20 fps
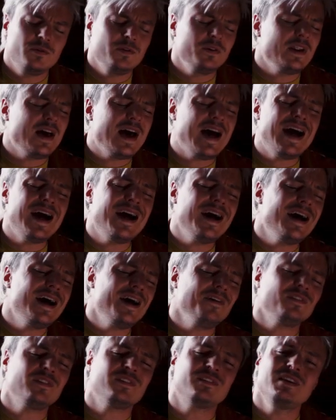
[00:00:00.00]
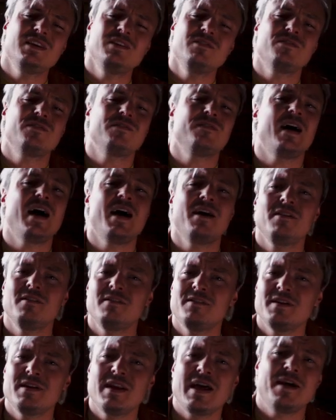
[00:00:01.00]
now I've seen fire
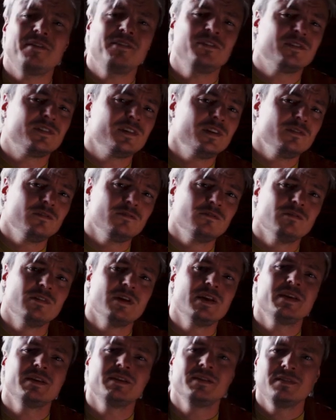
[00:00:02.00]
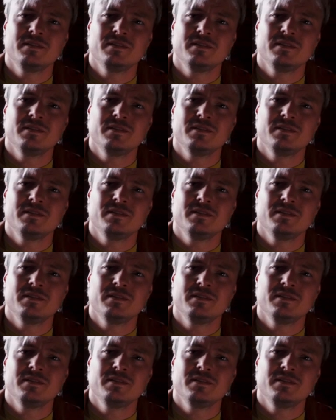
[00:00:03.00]
and I've seen rain.